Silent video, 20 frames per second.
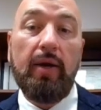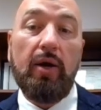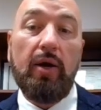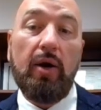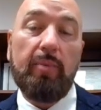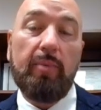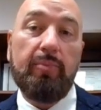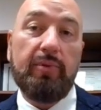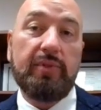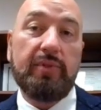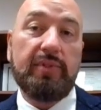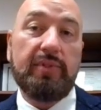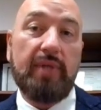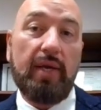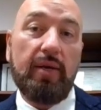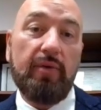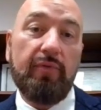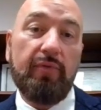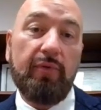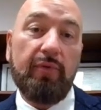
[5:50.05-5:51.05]
are
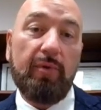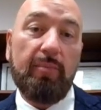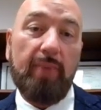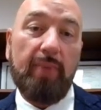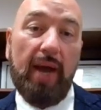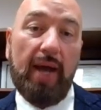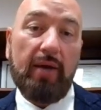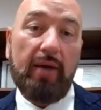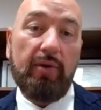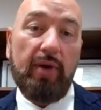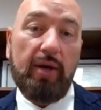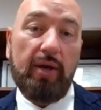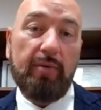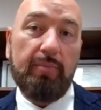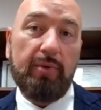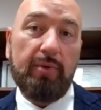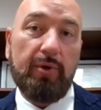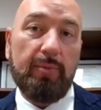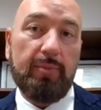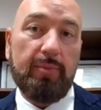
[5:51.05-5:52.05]
presented for
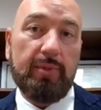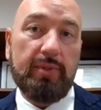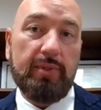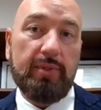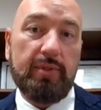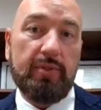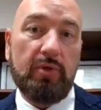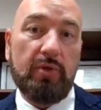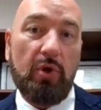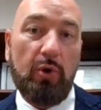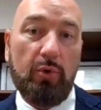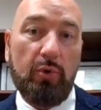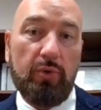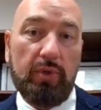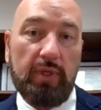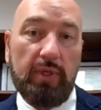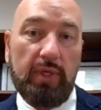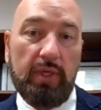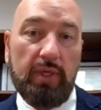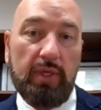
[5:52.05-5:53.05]
background purposes
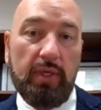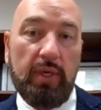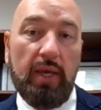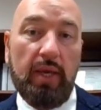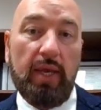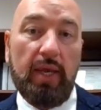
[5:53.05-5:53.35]
only